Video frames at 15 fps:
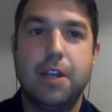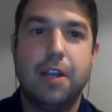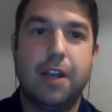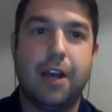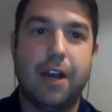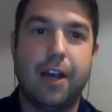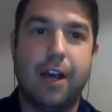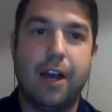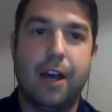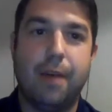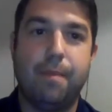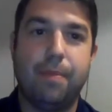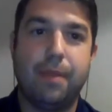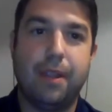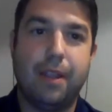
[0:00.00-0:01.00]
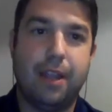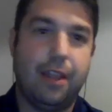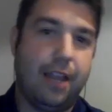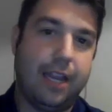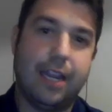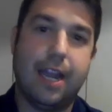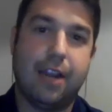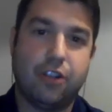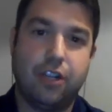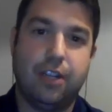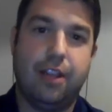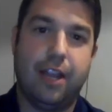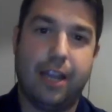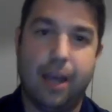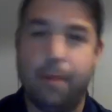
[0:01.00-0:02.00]
It
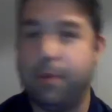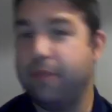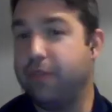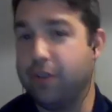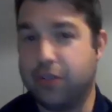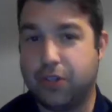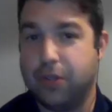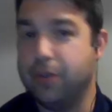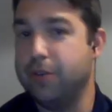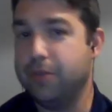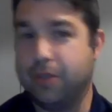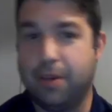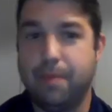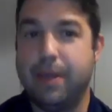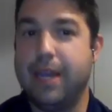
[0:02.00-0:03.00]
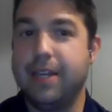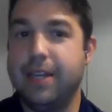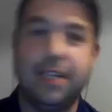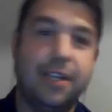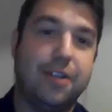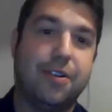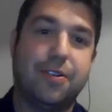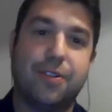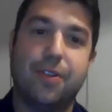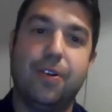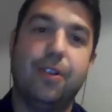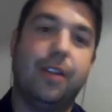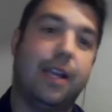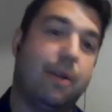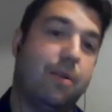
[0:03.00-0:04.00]
actually help you if you're a student who's going to be 18 years
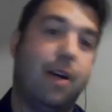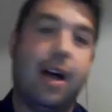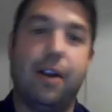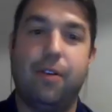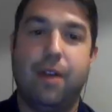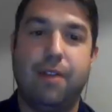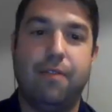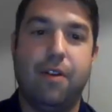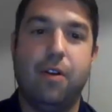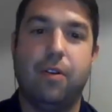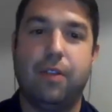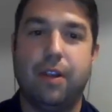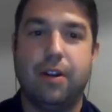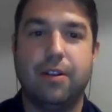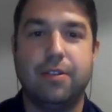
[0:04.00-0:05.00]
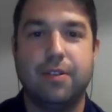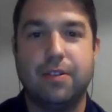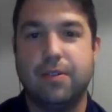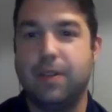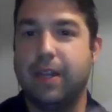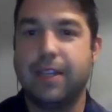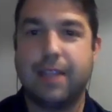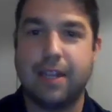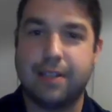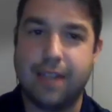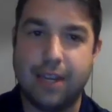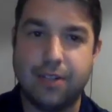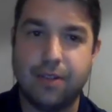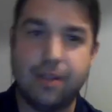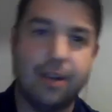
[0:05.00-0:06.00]
old. Like, well, how do I vote? There's a link that
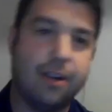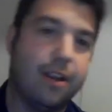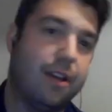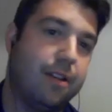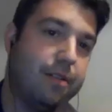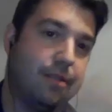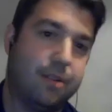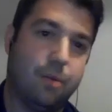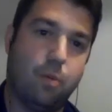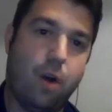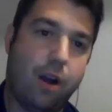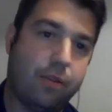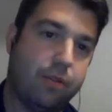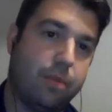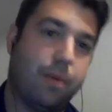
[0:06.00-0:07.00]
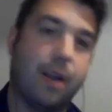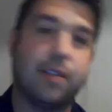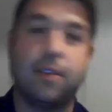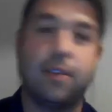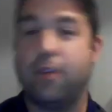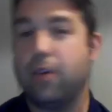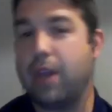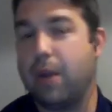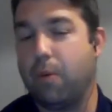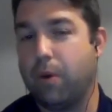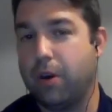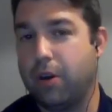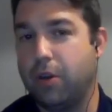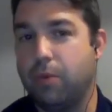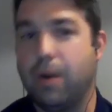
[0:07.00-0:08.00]
takes you there to walk through the process of, okay,
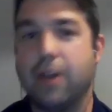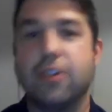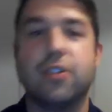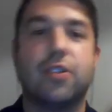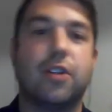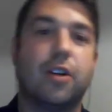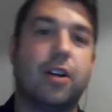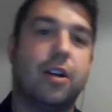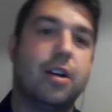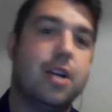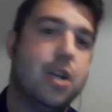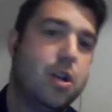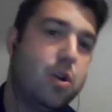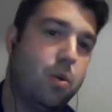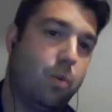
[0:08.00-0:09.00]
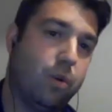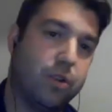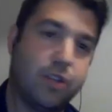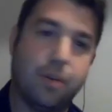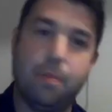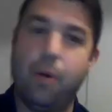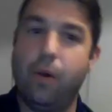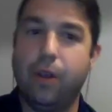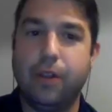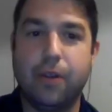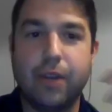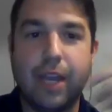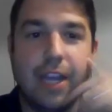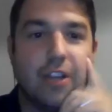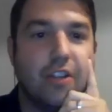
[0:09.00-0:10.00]
where do you register? Where's your polling
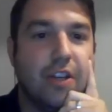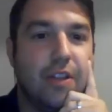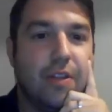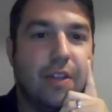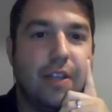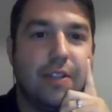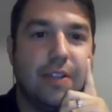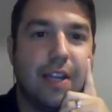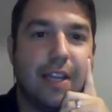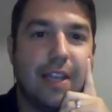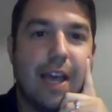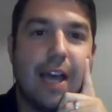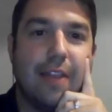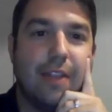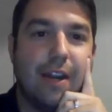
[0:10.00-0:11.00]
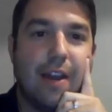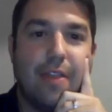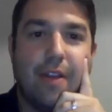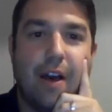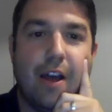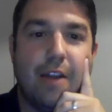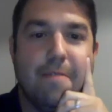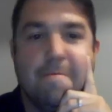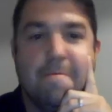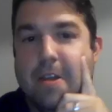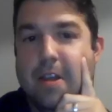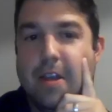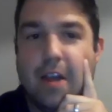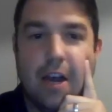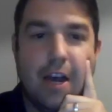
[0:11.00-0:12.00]
location? Things like that I thought,
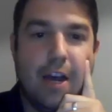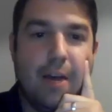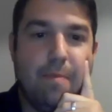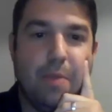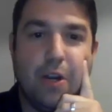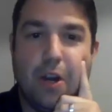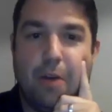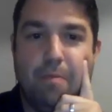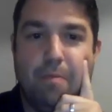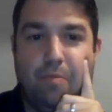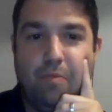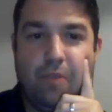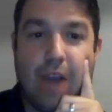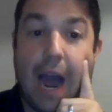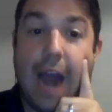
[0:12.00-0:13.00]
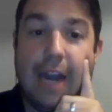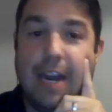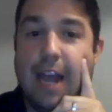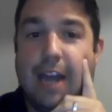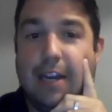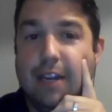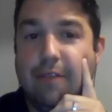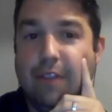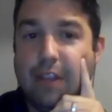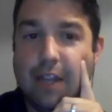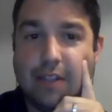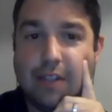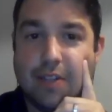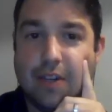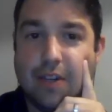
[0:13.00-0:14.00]
I hadn't even
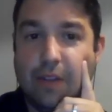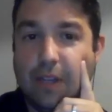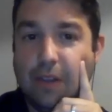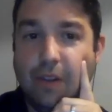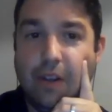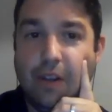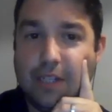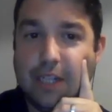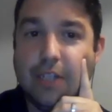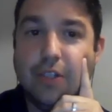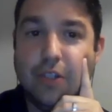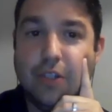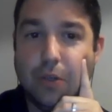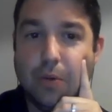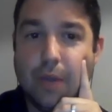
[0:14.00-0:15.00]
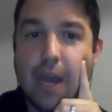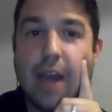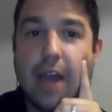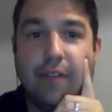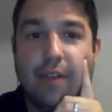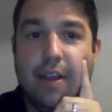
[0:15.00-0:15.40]
necessarily looked into yet.